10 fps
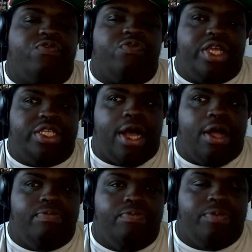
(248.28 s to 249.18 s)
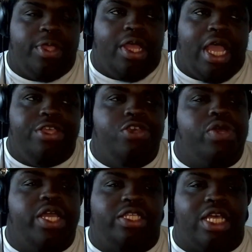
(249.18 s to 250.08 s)
freaks out, and
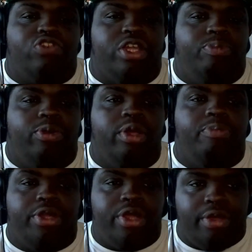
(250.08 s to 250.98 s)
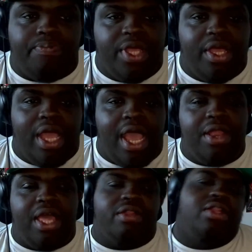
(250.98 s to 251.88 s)
Yuki's, like, trying to pull up on her.
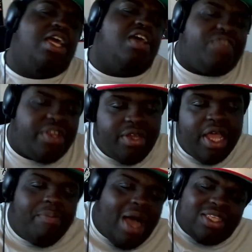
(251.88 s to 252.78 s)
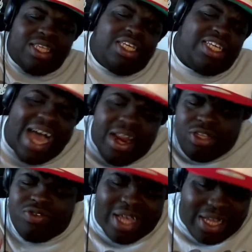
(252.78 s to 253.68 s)
And, like, Liv and Masaki kind
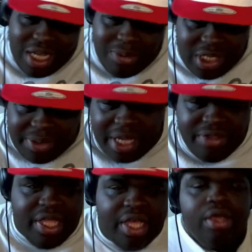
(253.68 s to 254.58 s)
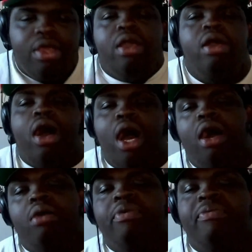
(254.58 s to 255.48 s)
of do, like, a double team type thing.
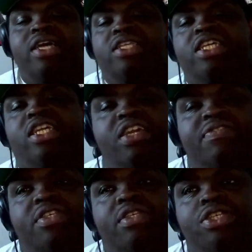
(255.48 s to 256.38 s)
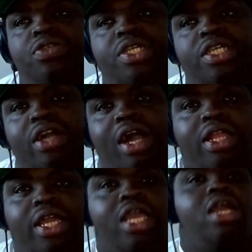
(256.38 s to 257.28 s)
But Masaki gives Yuki
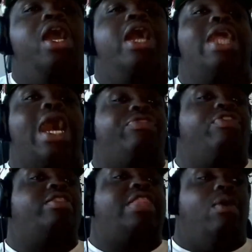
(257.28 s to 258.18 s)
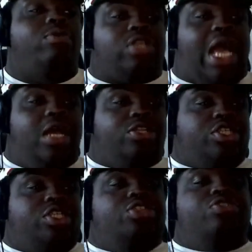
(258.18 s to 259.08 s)
garlic. And I thought that was
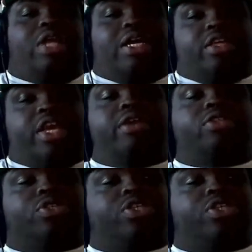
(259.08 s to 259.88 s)
actually either, like, the character